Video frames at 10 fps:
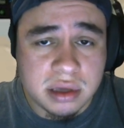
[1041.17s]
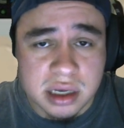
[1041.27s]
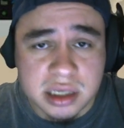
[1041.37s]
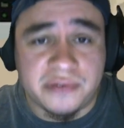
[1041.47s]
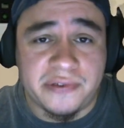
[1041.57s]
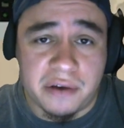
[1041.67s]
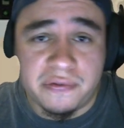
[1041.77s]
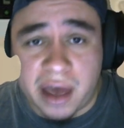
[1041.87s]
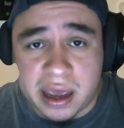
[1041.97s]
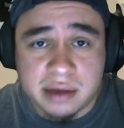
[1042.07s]
it's a fair
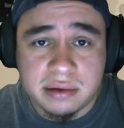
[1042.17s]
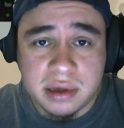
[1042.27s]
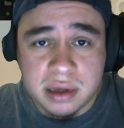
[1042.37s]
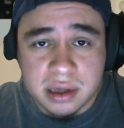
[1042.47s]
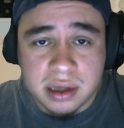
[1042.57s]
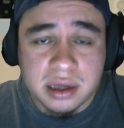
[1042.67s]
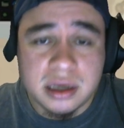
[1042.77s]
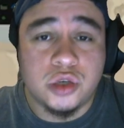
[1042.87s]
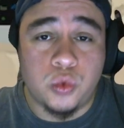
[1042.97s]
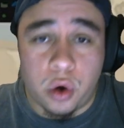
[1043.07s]
fight
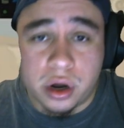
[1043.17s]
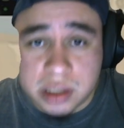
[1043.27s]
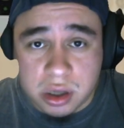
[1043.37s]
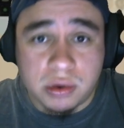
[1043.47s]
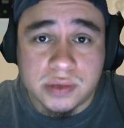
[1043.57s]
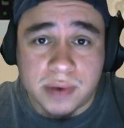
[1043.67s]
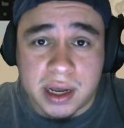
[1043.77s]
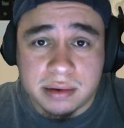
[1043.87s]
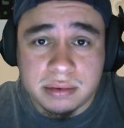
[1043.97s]
because Wardens always win.